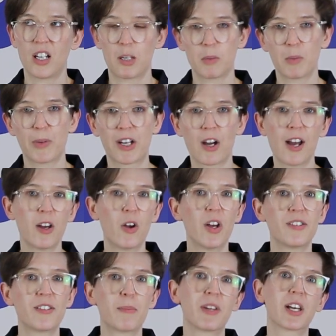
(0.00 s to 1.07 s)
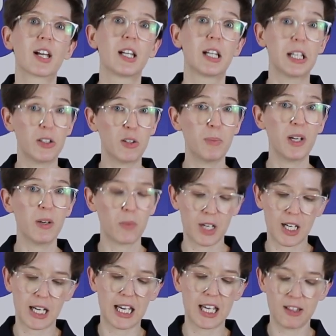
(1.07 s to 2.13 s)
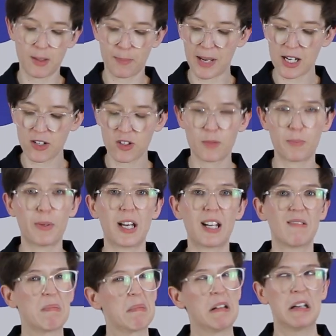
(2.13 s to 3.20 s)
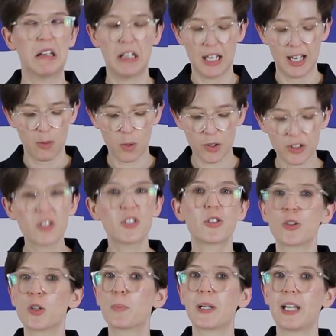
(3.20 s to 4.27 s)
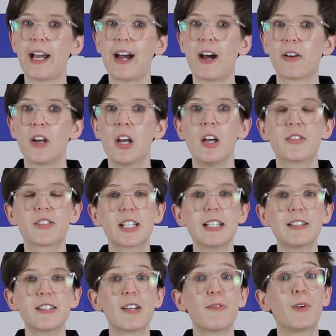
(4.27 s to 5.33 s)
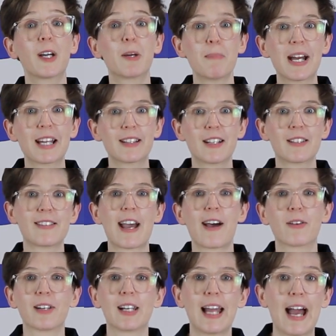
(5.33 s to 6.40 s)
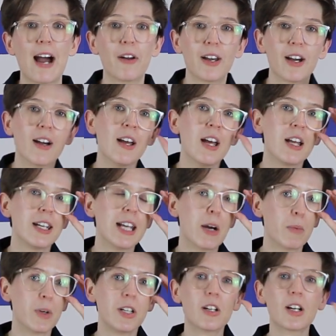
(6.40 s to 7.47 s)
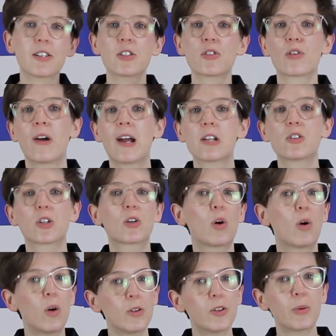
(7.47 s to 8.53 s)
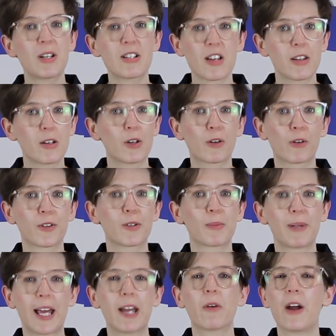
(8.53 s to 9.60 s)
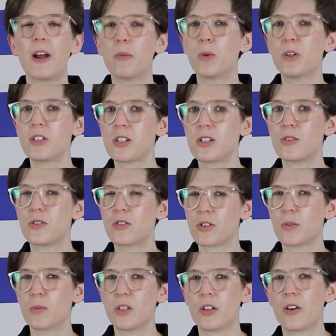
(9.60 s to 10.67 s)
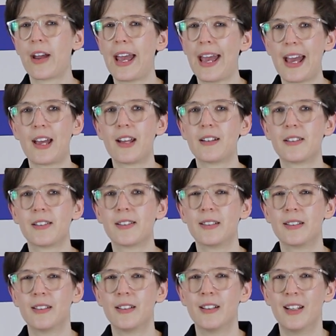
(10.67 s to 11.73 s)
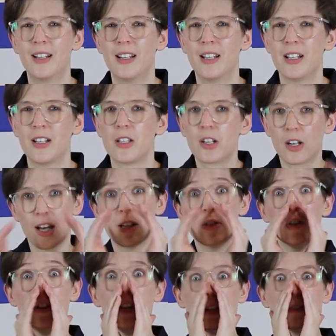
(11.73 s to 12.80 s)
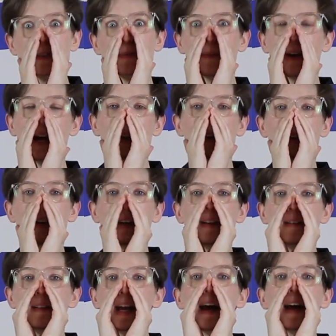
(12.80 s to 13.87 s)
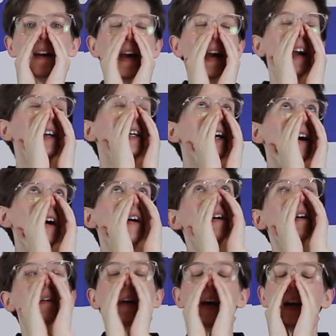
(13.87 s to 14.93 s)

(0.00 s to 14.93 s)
I mean, we kind of heard something a little bit when it hit the bench, but it wasn't super loud. So let's see if we can make that sound louder. Now, when you guys are trying to call to each other across a playground, what do you do with your hands? You kind of do this, right? Yeah, echo,